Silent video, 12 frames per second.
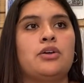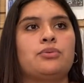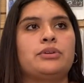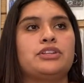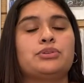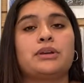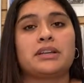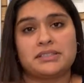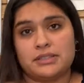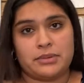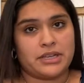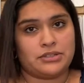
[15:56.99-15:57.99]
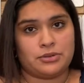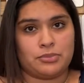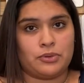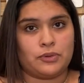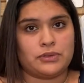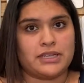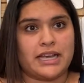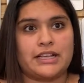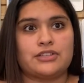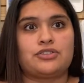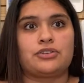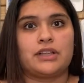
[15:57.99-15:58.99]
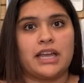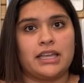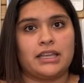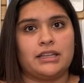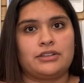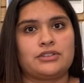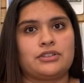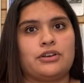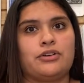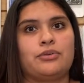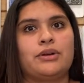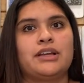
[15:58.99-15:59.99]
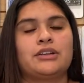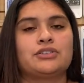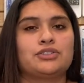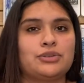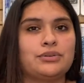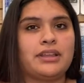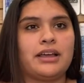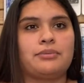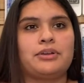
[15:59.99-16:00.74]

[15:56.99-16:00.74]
we do customize your pools as your liking. So to that, we